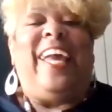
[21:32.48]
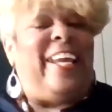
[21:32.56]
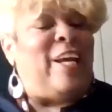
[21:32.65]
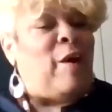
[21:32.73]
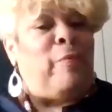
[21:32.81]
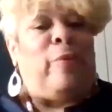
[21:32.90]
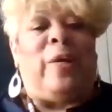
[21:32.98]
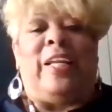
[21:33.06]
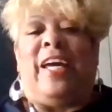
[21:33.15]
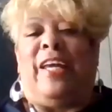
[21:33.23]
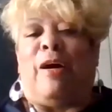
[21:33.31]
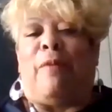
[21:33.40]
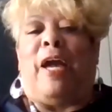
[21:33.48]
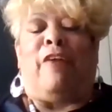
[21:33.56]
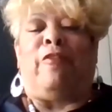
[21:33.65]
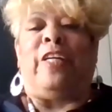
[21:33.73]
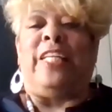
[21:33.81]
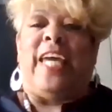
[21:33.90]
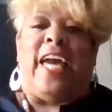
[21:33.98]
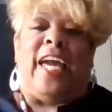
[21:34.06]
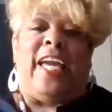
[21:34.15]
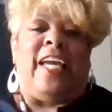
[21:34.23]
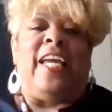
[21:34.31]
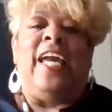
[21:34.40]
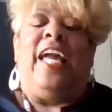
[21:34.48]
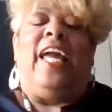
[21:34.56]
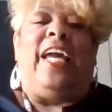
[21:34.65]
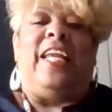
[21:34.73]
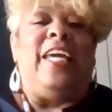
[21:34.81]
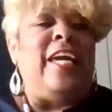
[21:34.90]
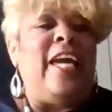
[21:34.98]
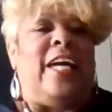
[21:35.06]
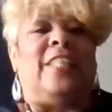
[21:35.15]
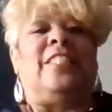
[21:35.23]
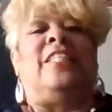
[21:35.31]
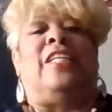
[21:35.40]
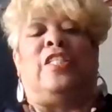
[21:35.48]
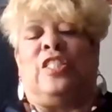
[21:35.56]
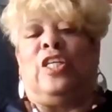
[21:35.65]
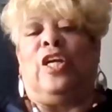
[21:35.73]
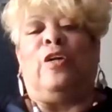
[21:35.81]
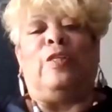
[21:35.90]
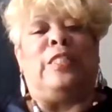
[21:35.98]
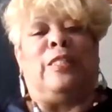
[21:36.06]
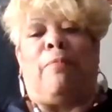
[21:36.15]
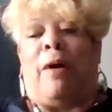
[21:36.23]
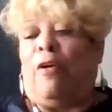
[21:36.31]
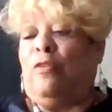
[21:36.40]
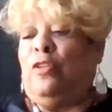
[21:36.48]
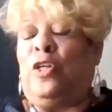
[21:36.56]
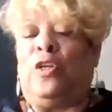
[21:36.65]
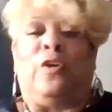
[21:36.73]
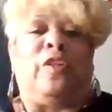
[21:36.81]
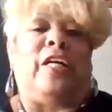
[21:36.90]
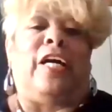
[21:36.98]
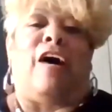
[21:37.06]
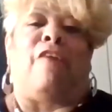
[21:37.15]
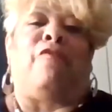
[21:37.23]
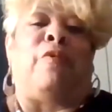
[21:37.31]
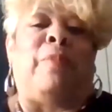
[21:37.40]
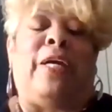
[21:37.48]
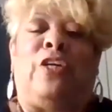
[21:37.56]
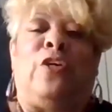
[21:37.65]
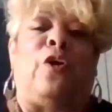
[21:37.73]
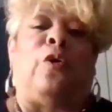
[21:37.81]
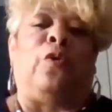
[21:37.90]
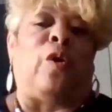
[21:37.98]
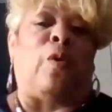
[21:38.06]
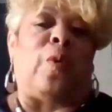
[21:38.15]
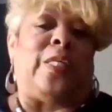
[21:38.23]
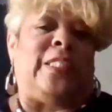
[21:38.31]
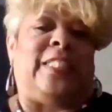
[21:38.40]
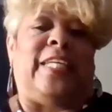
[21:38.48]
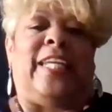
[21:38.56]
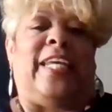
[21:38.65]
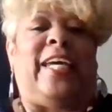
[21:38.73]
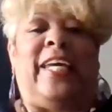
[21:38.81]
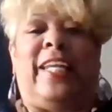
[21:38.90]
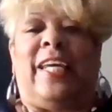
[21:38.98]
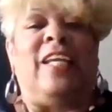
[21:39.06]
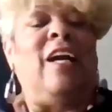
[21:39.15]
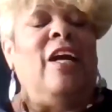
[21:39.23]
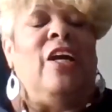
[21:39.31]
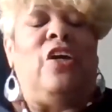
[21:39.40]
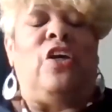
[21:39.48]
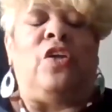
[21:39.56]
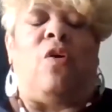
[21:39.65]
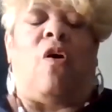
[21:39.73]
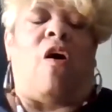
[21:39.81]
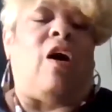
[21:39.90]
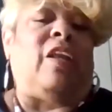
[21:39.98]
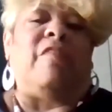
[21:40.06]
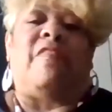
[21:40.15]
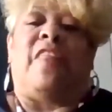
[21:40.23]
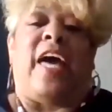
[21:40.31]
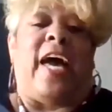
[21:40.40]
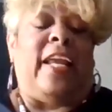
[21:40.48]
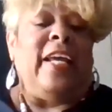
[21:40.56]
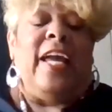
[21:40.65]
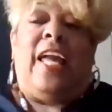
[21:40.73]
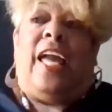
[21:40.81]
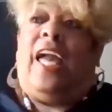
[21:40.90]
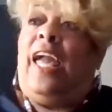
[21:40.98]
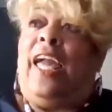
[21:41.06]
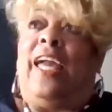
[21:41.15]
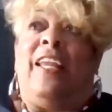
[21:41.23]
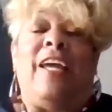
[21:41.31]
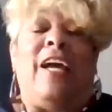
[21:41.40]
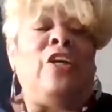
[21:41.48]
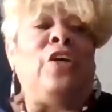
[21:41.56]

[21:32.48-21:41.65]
and I bring that up every day. And he has an excuse about, the government, you don't know what's in it, and, all of that. And,